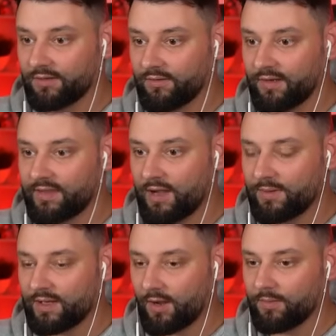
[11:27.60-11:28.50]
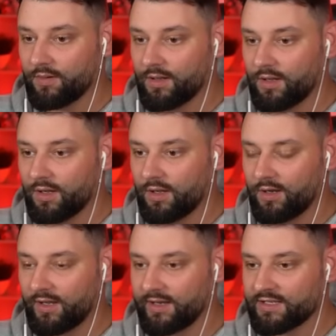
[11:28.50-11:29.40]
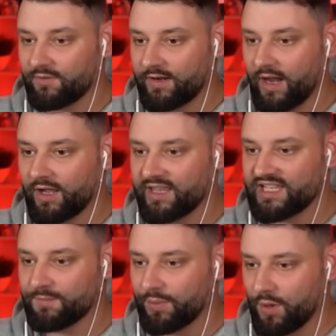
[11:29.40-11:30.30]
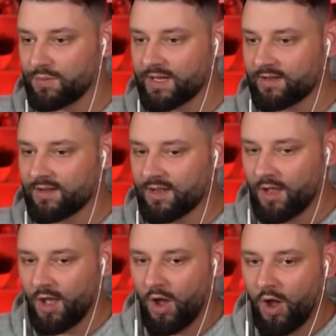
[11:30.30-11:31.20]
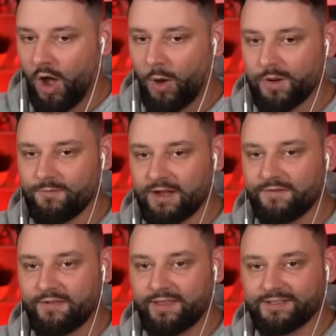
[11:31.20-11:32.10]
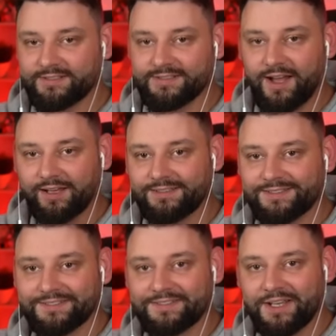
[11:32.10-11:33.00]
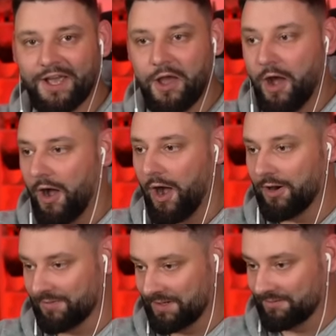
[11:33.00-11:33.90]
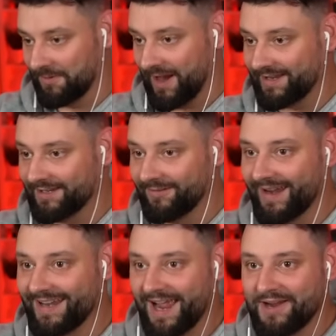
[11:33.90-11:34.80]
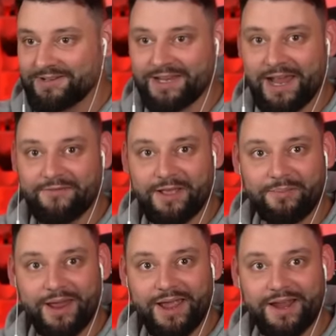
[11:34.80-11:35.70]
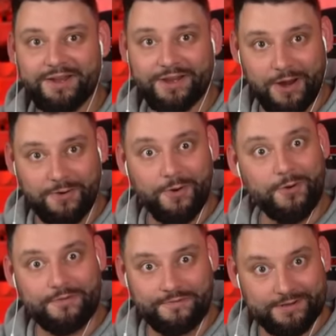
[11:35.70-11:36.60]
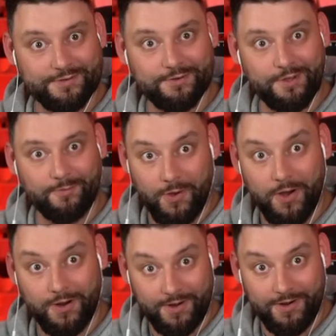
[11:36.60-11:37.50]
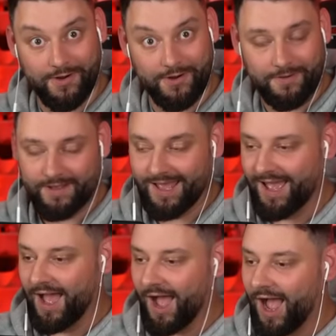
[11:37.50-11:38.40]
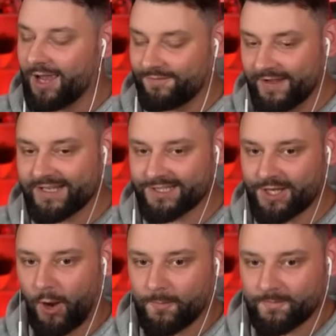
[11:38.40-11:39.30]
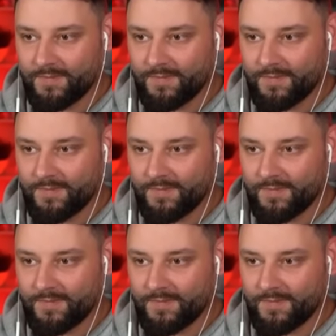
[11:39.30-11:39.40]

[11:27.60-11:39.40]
Right, there we go. Look at this right now. Look at this beauty. Are we ready for this, guys? Are we ready right now to have the plane go oof into the water? I think so.